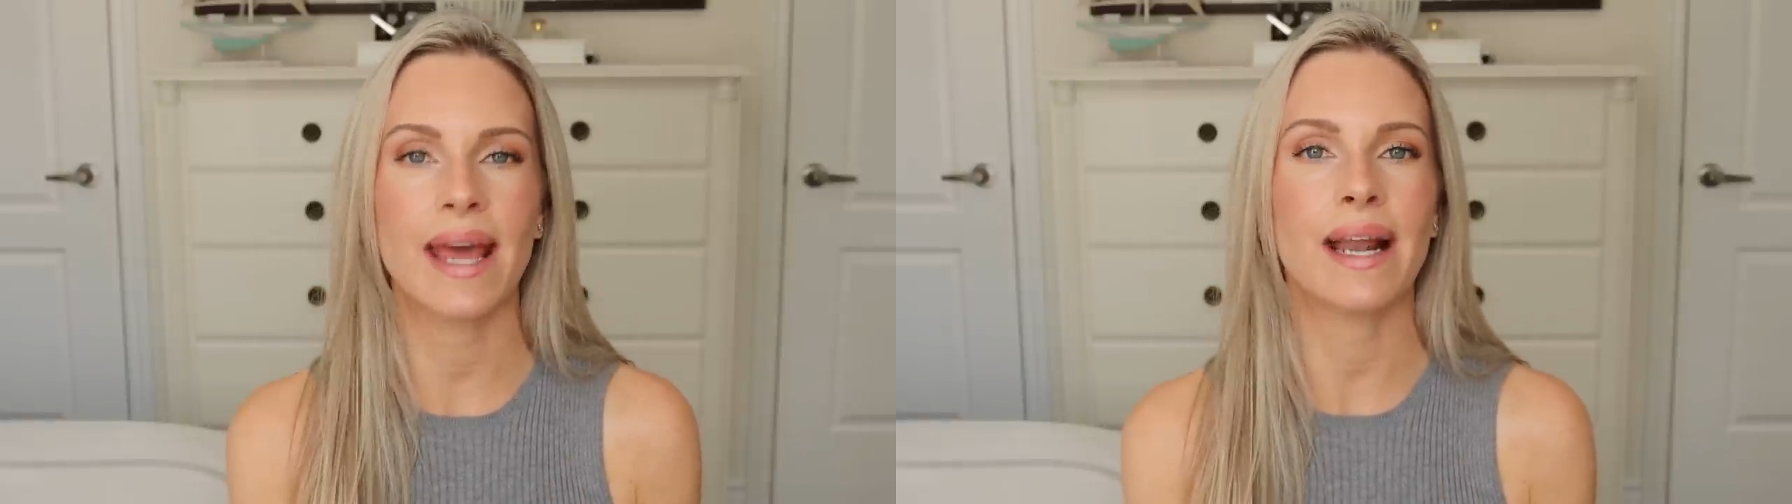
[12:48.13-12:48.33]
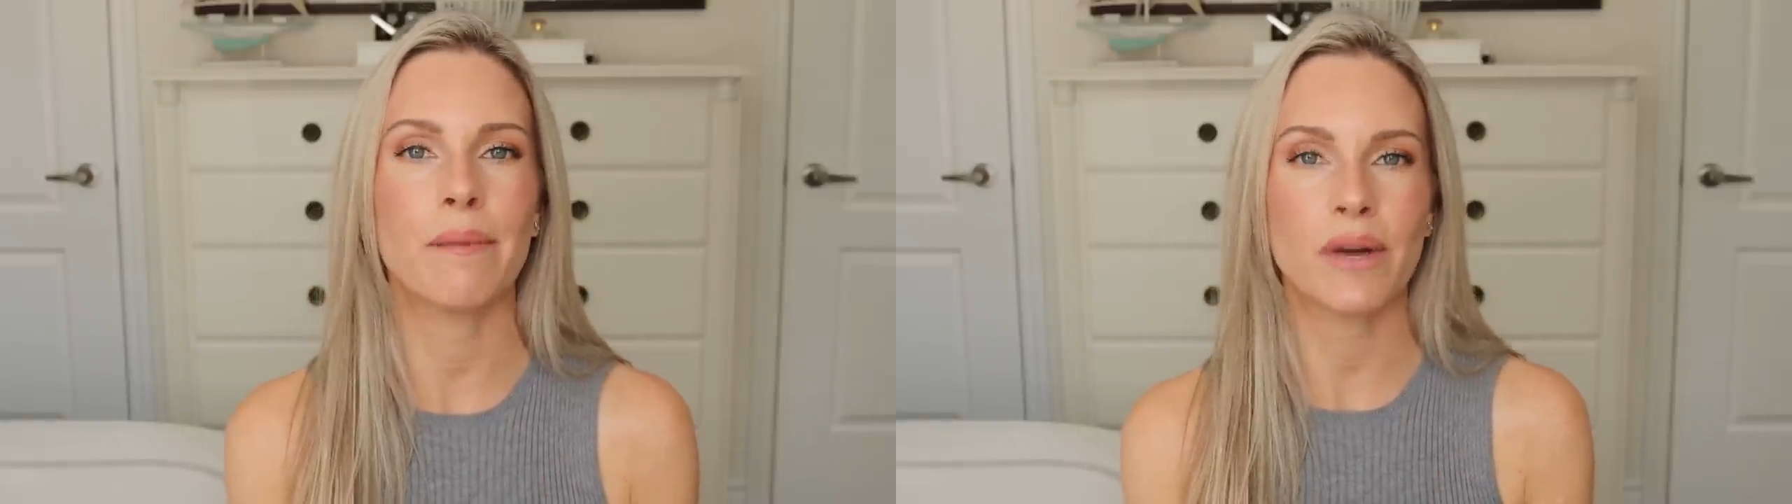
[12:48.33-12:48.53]

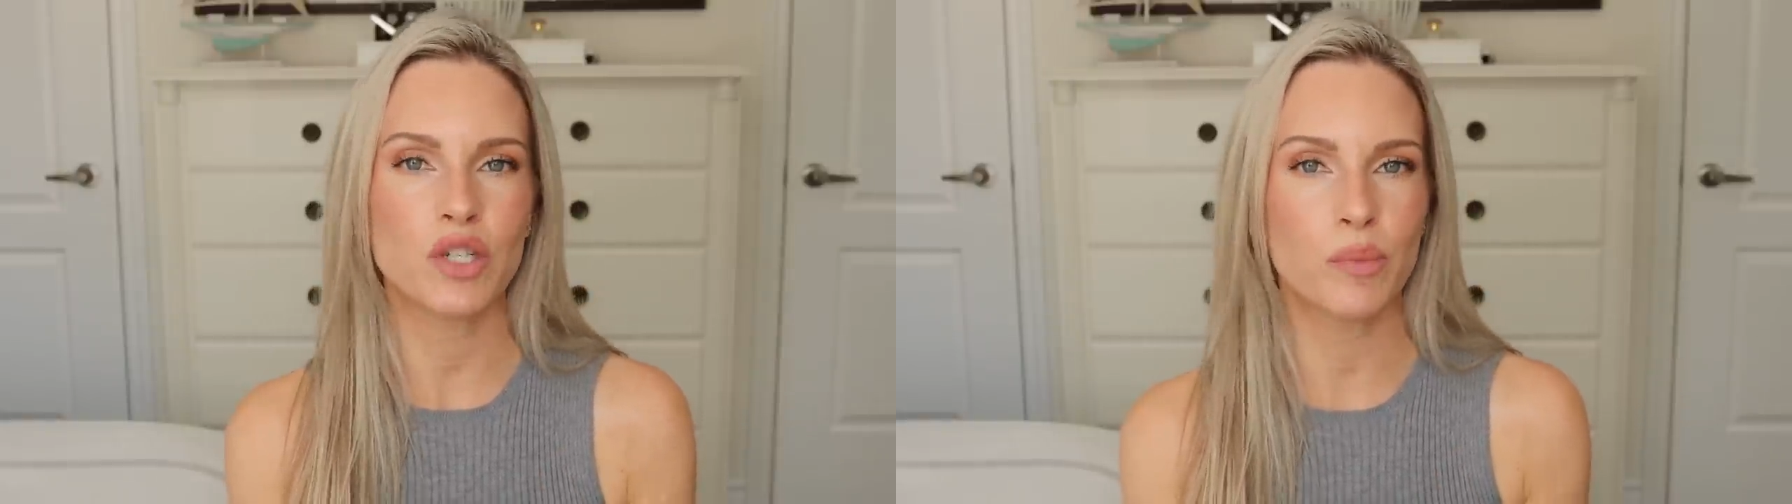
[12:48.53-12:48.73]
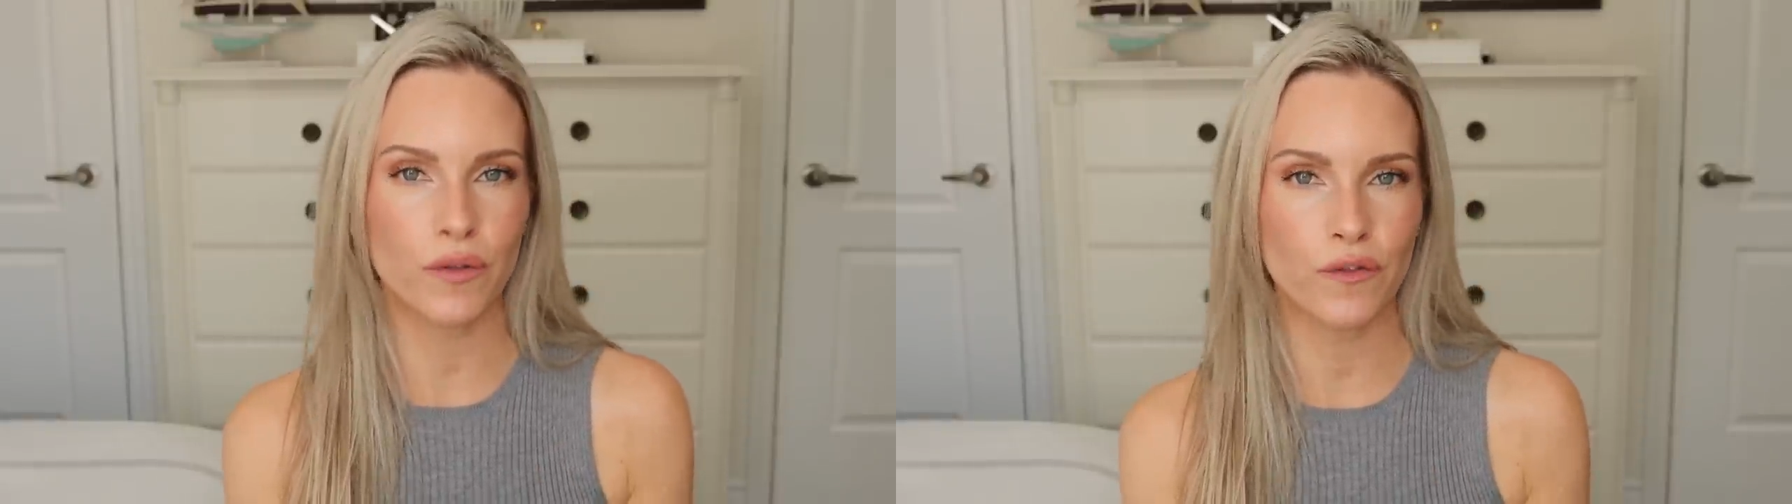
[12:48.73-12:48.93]
and I
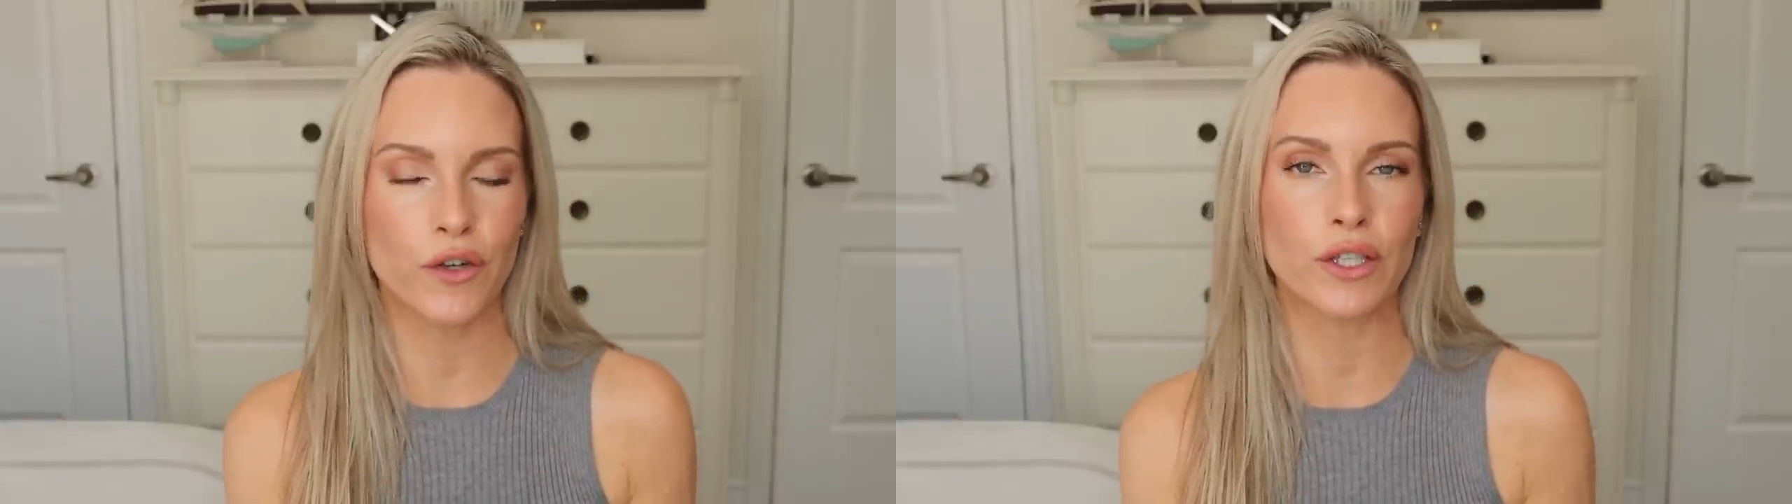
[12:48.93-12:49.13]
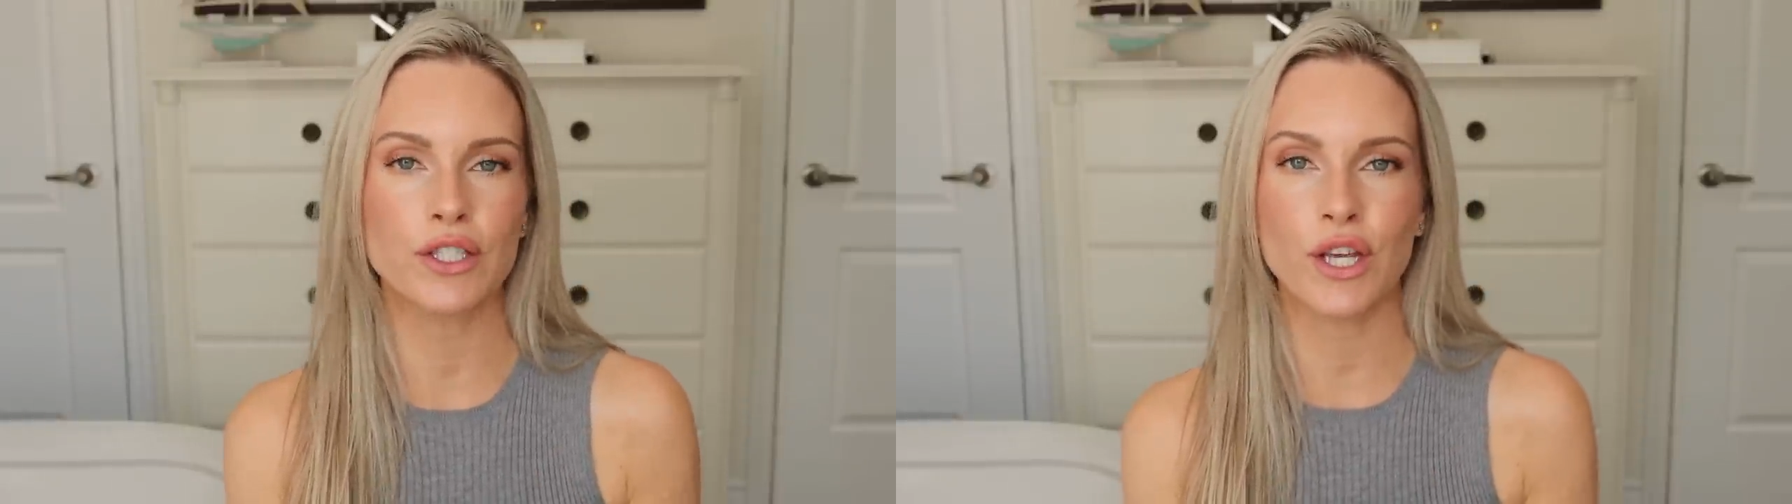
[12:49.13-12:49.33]
much
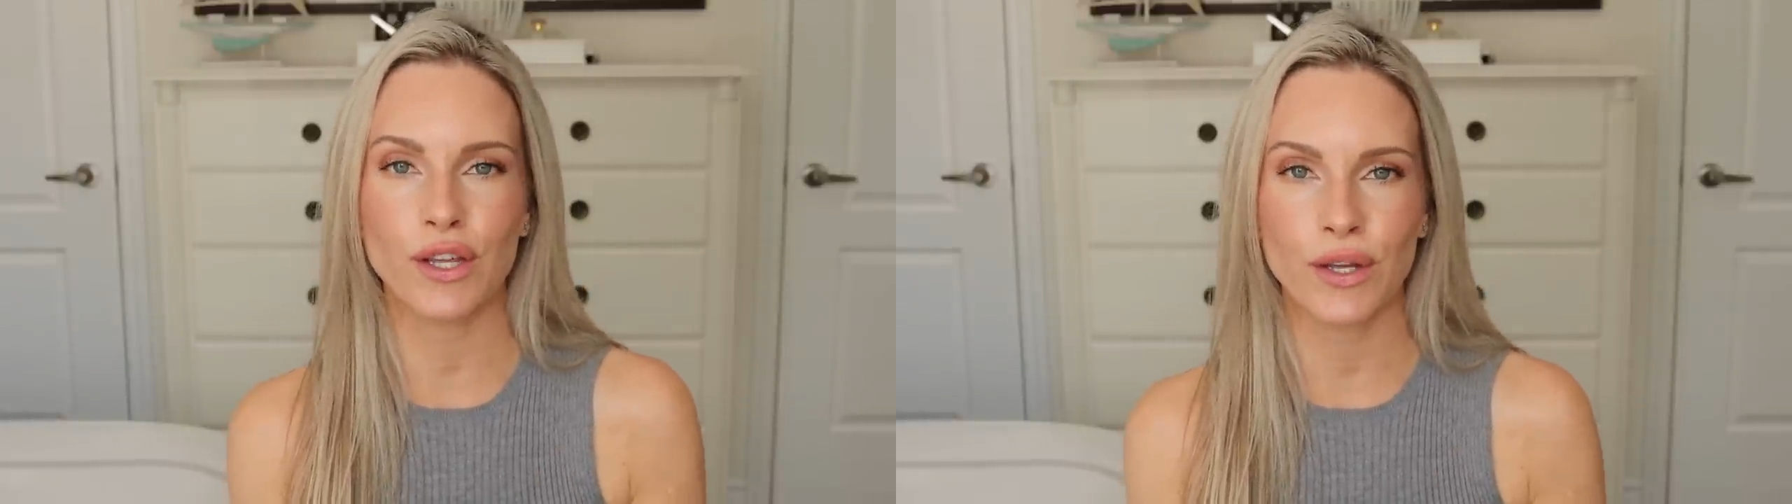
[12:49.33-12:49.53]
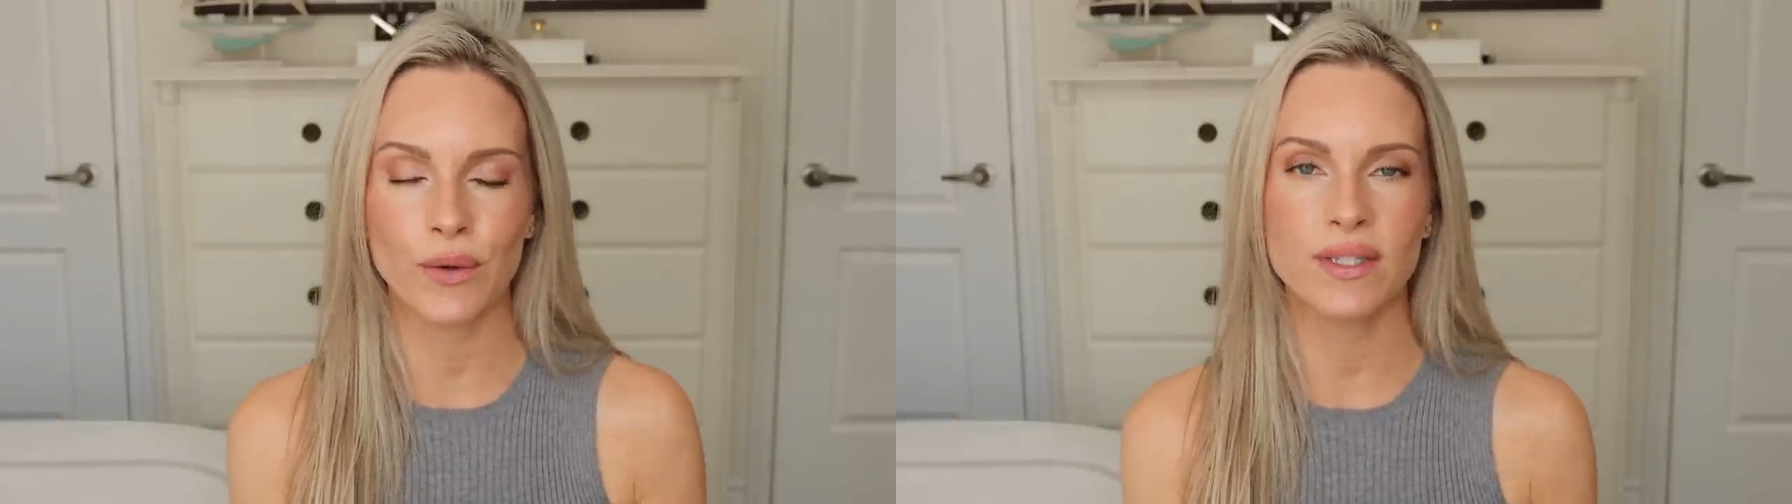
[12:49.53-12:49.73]
prefer to
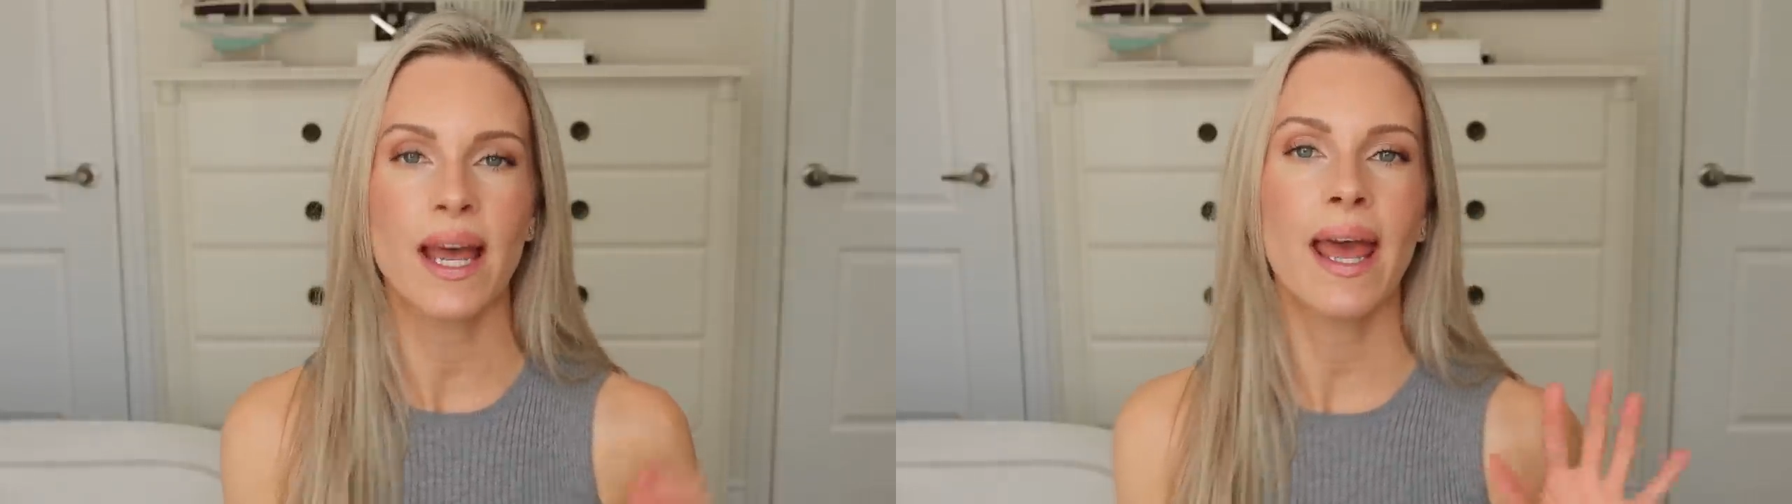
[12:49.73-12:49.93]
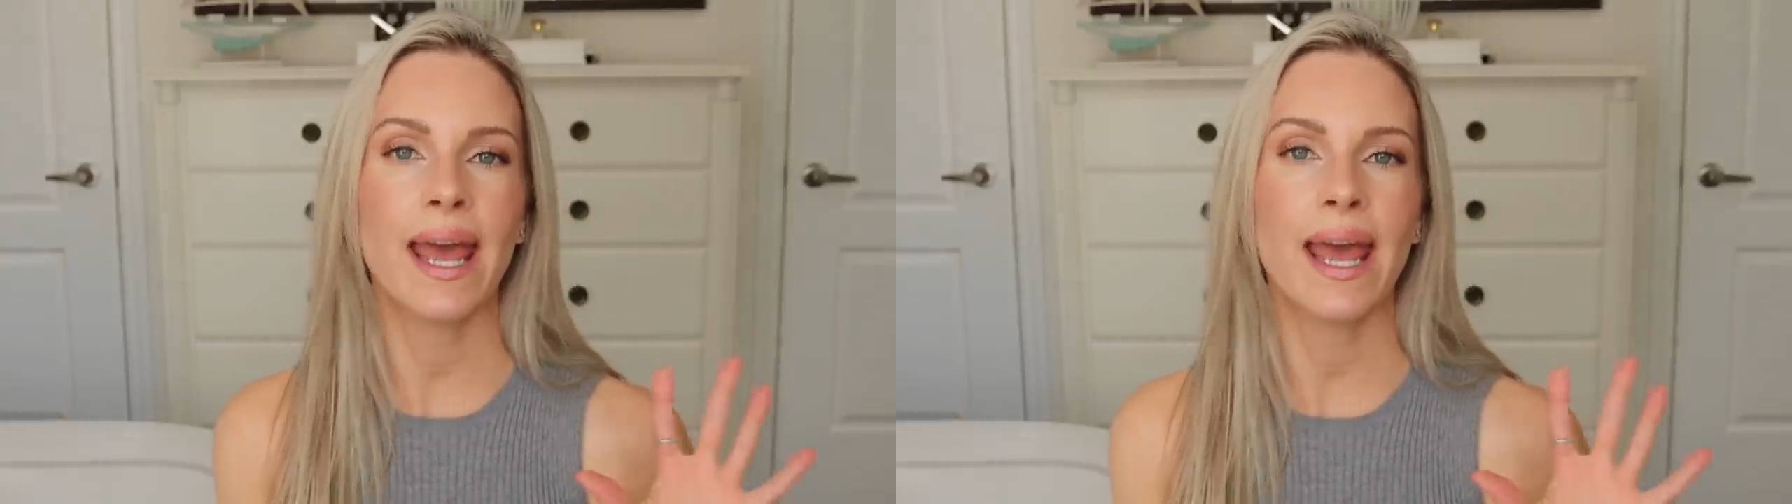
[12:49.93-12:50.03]
use